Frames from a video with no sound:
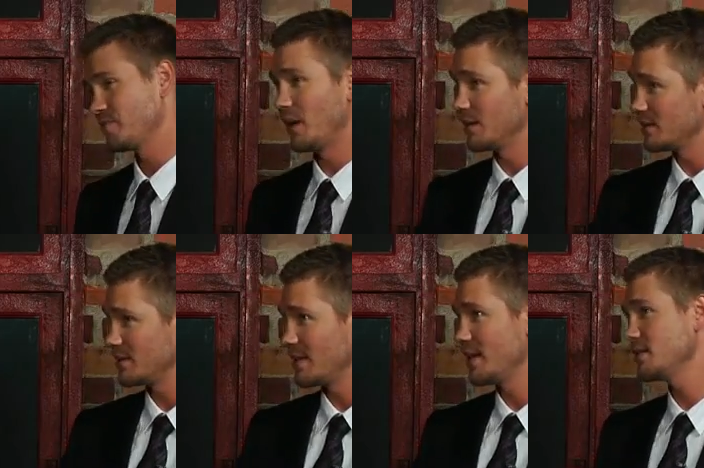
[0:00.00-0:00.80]
but
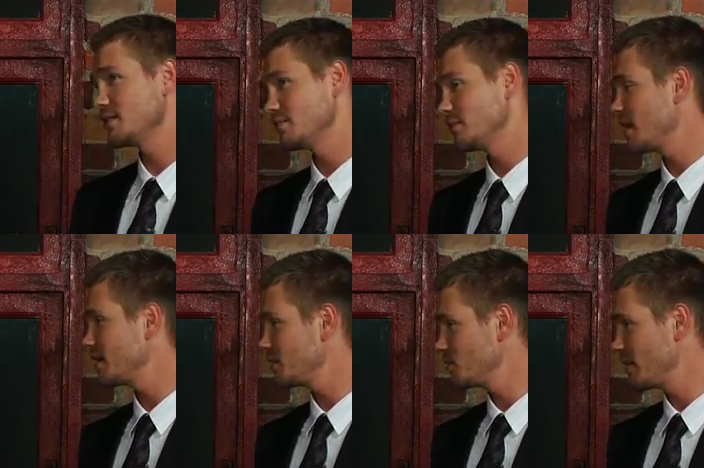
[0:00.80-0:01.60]
instead it's
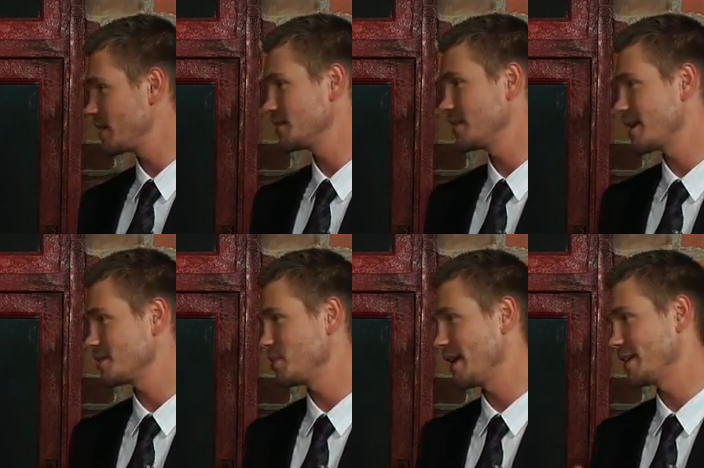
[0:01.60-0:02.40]
kind of like Rick's in
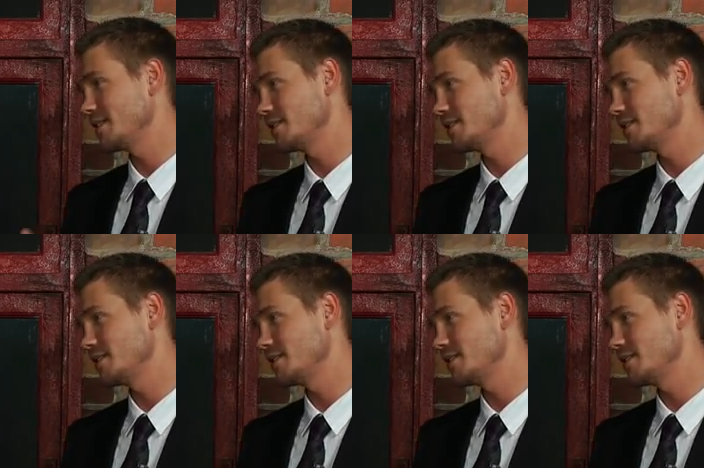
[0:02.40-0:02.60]
Casablanca.